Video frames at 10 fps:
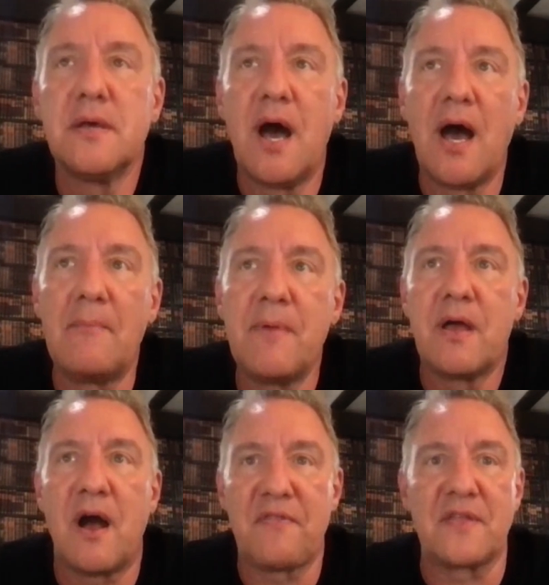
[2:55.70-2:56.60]
I
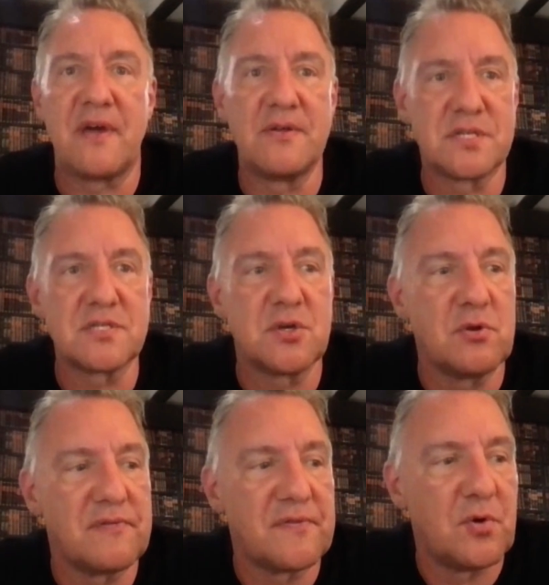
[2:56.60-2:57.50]
think there is a school
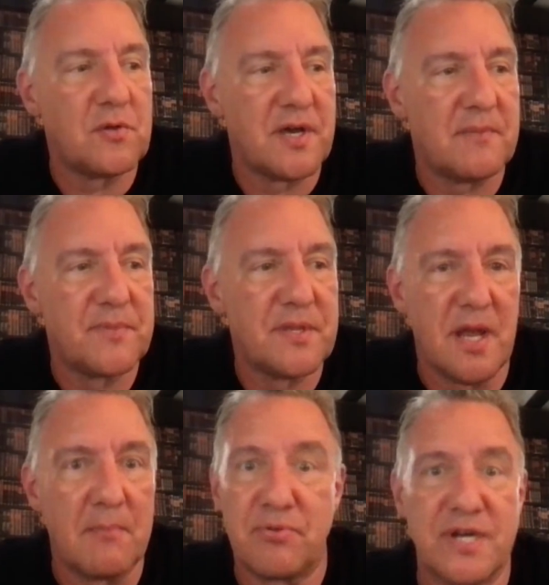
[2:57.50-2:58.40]
of thought that,
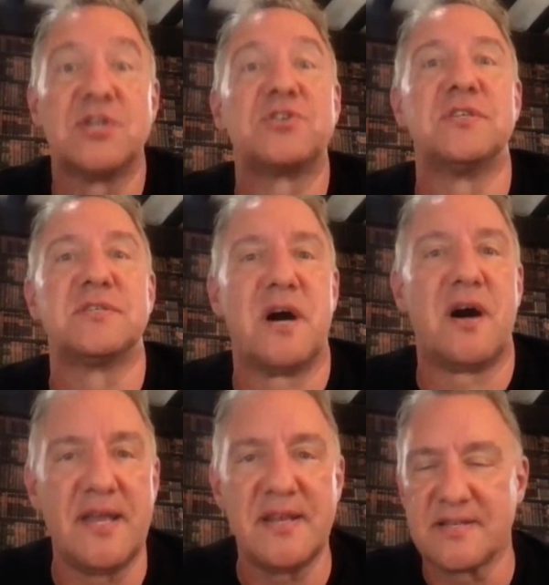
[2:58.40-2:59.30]
British
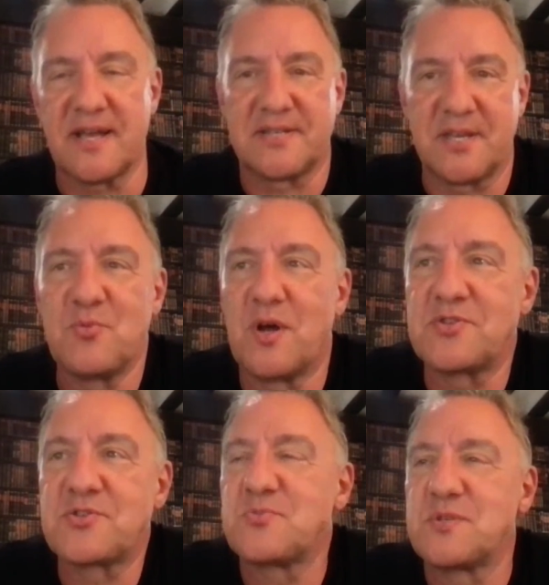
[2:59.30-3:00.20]
design, as it
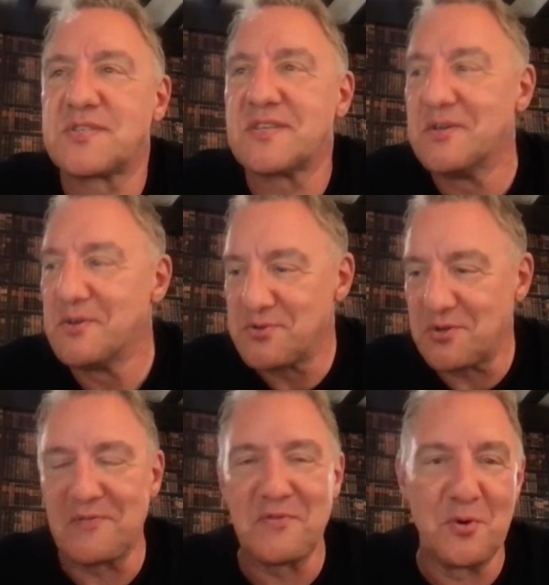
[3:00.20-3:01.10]
once was sort
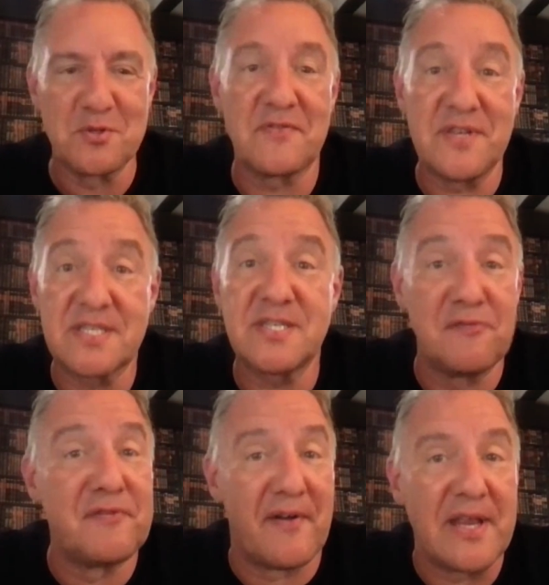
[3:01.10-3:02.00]
of thought of, is still
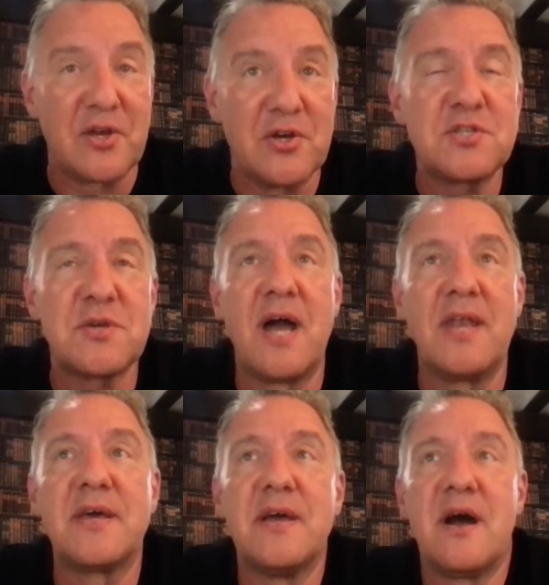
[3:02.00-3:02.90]
very good.
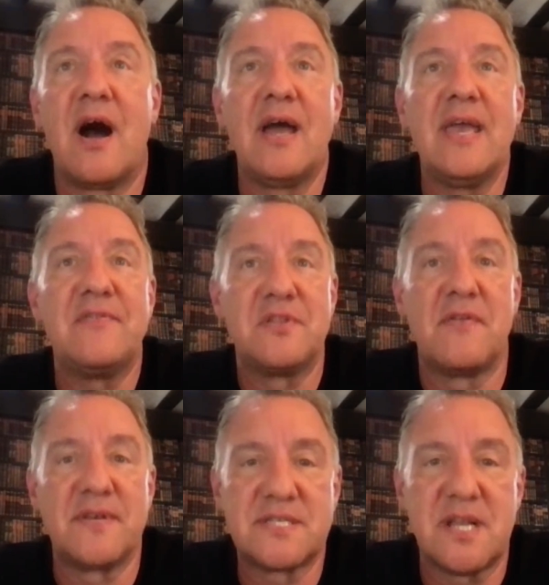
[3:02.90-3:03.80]
And even though
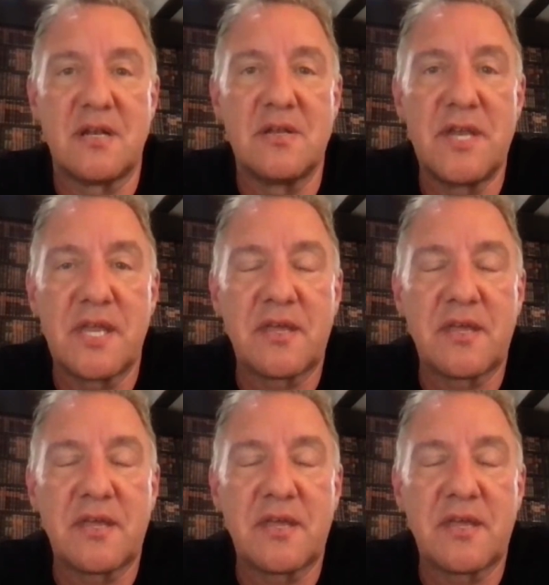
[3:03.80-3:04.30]
there's still a learning